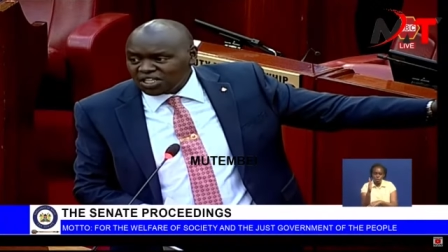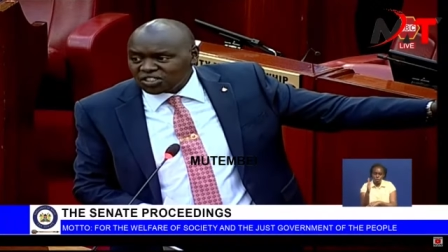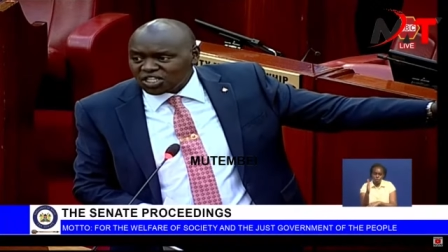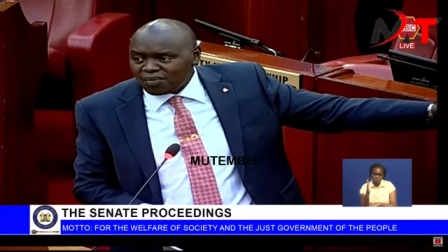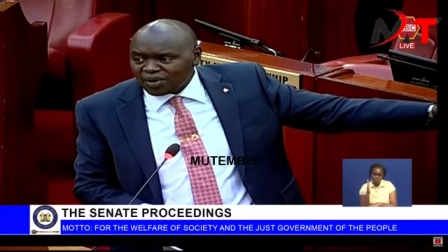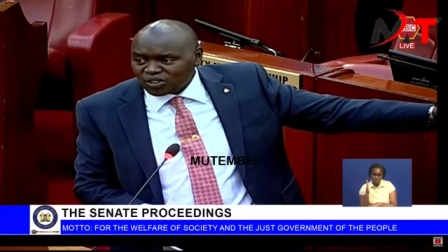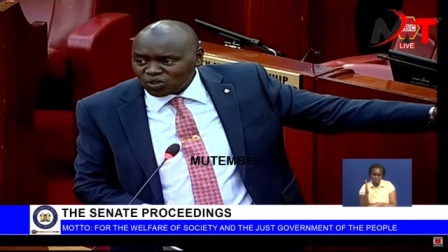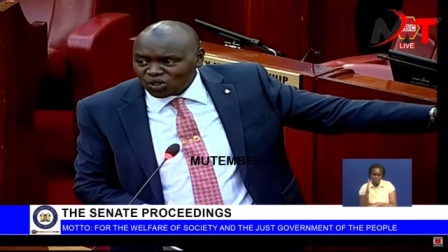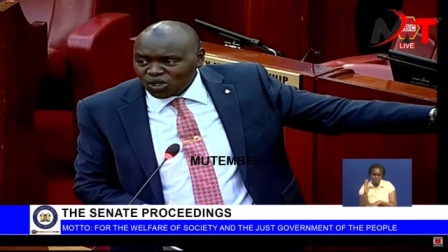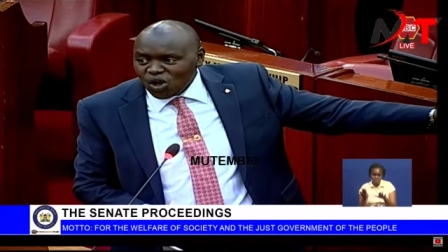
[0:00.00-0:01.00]
vice
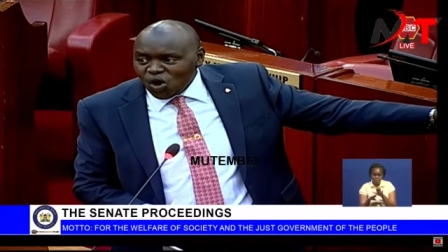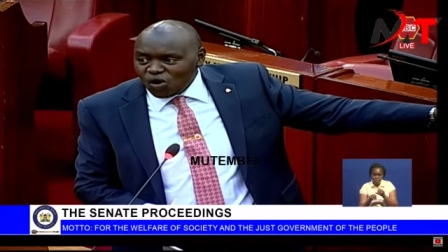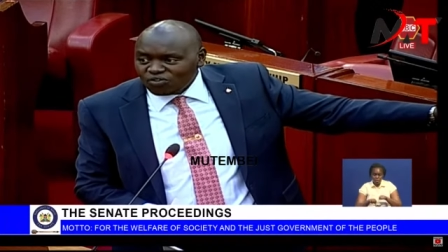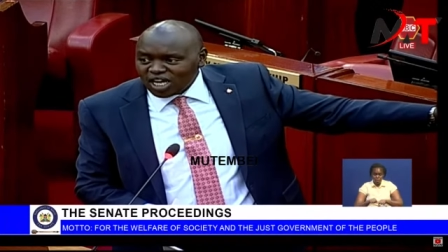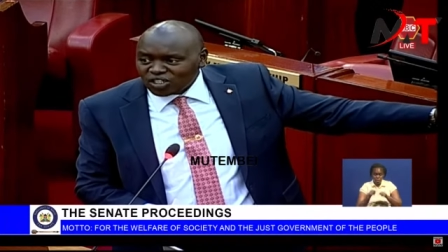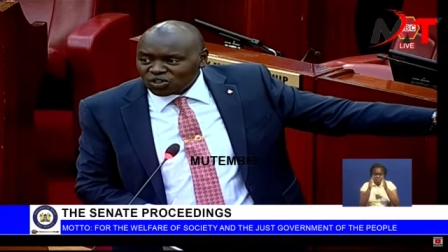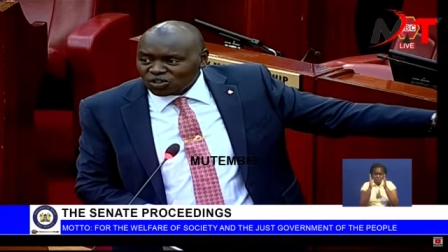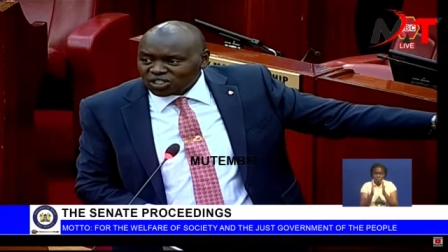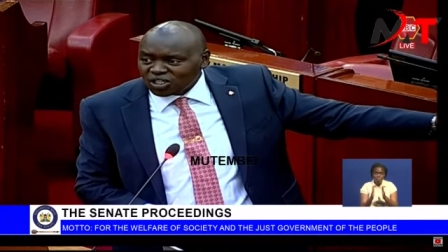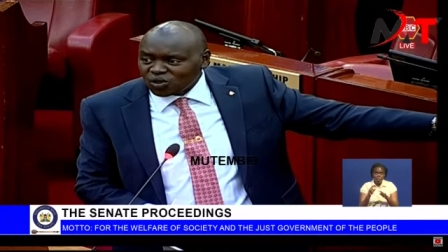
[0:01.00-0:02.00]
chairperson of
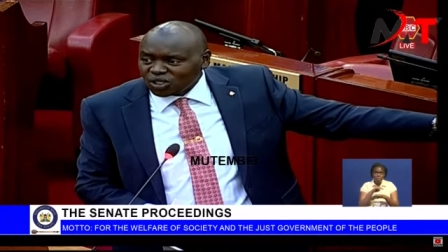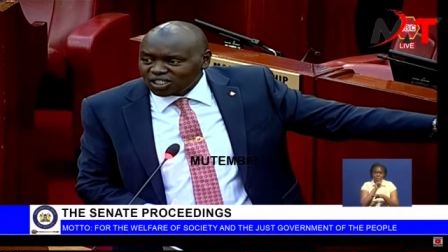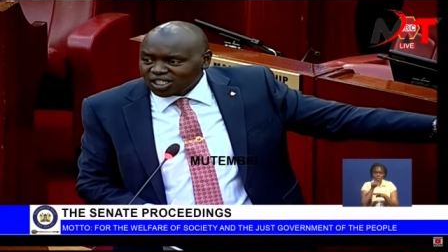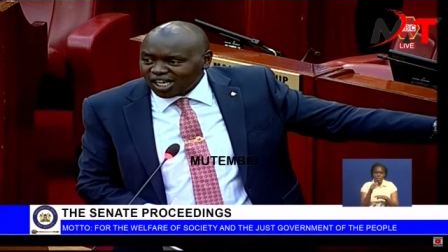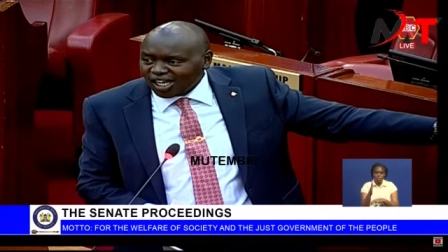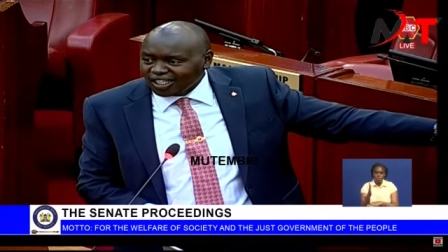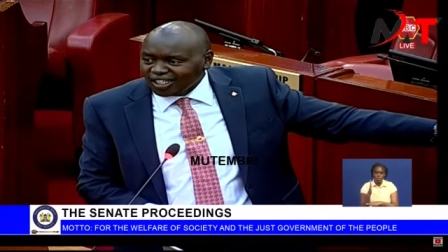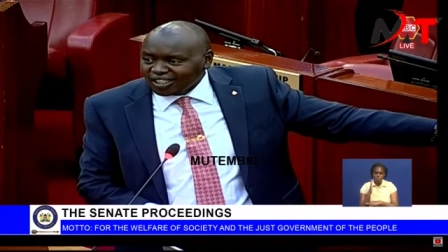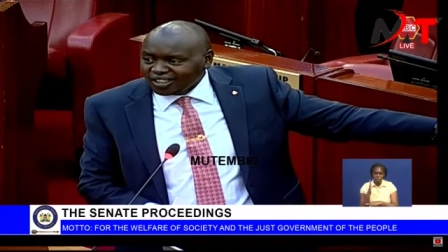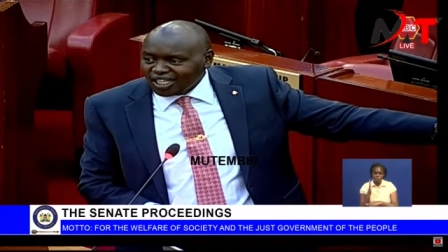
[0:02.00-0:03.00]
national security
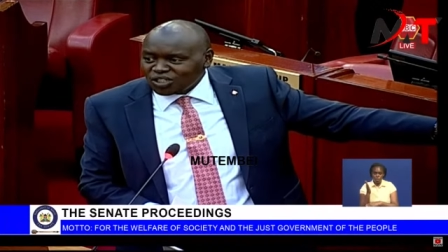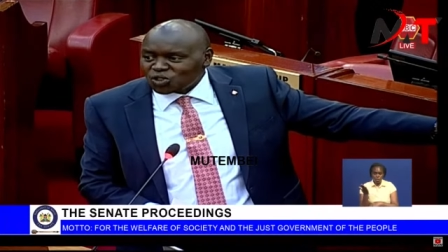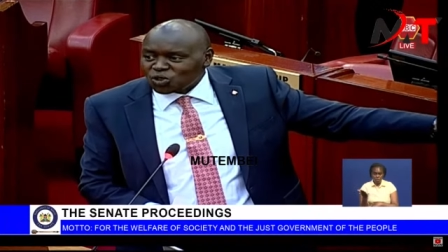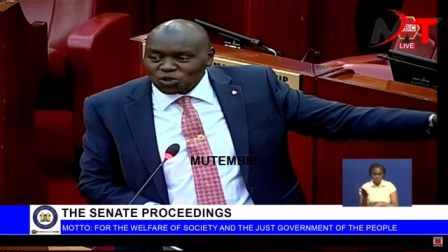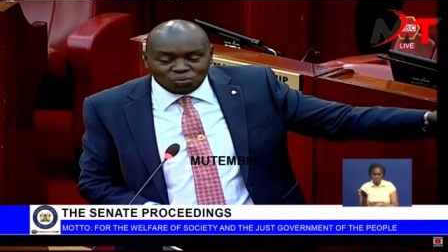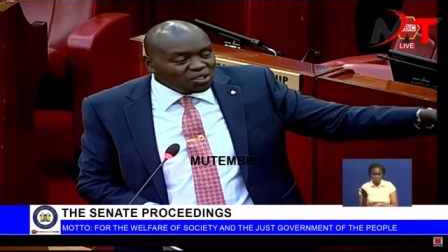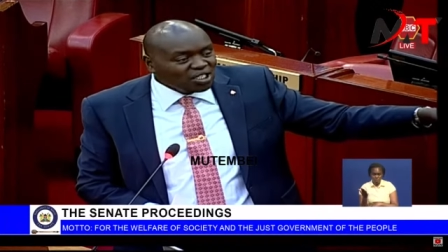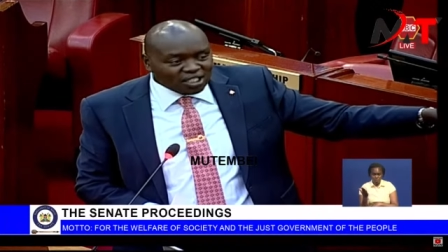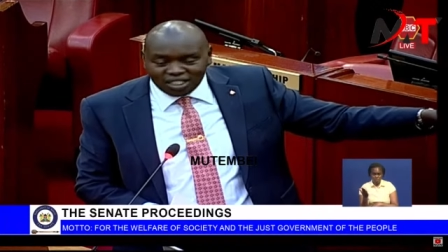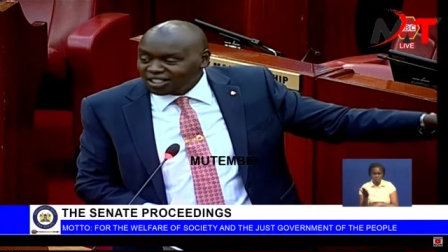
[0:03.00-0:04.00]
here that should
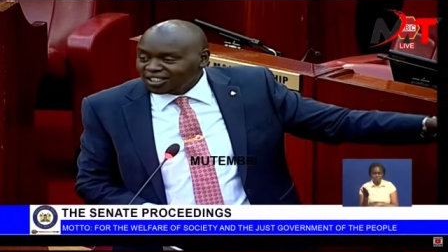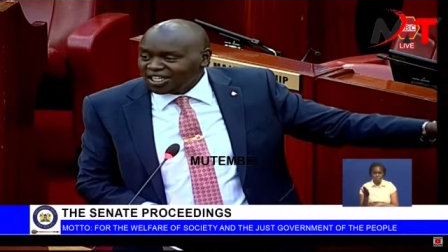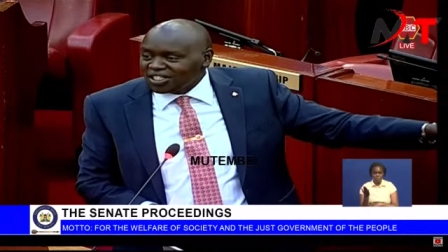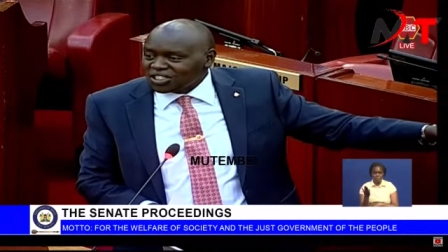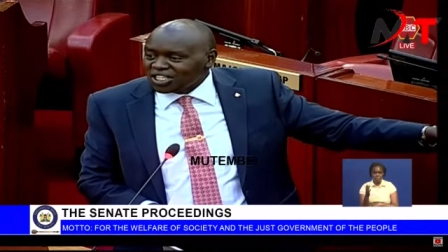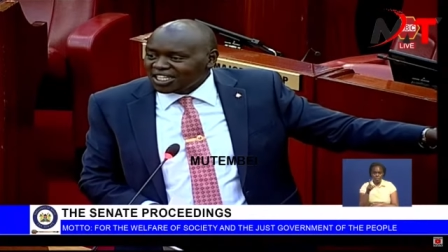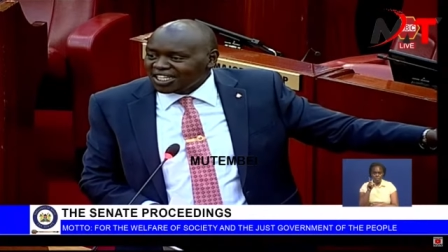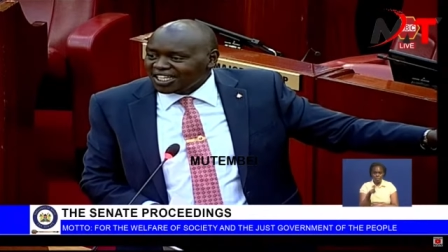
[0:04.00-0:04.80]
be, yes?